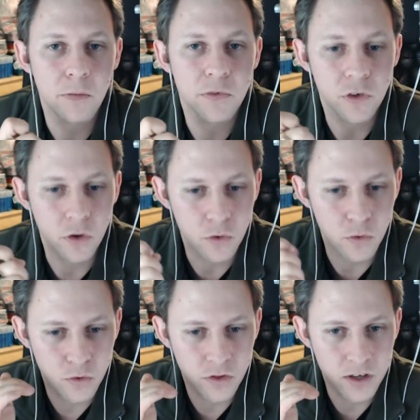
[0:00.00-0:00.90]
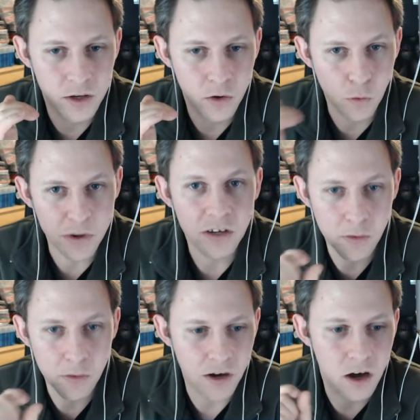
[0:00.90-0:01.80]
So it'll
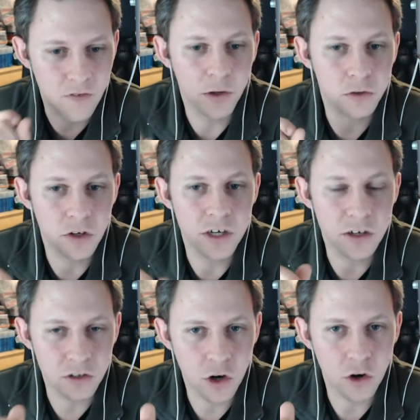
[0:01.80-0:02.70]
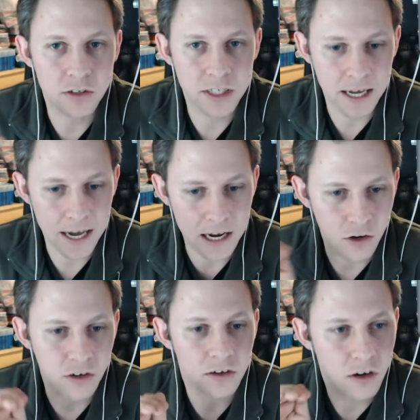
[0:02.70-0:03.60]
be a filter that you can turn on and say, hey,
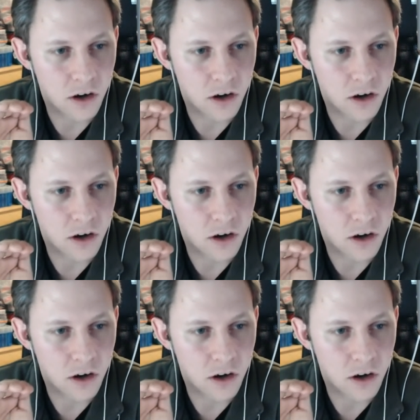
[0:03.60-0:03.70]
look,